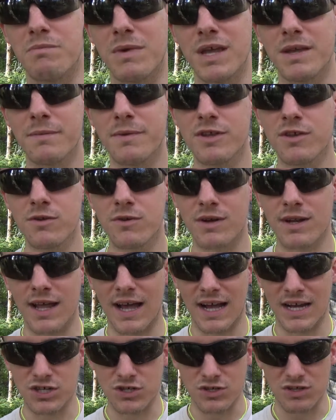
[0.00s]
Maybe you could
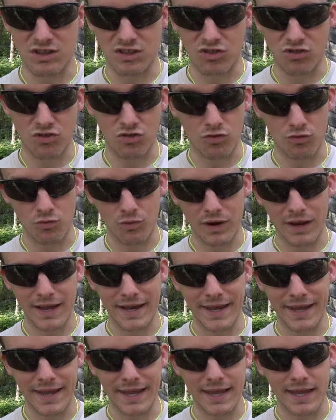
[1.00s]
actually
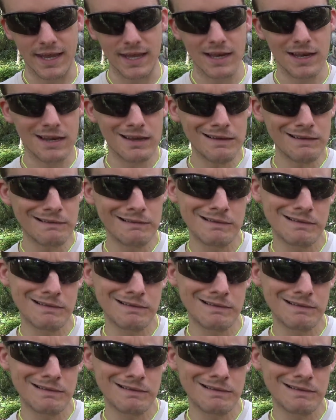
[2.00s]
thread in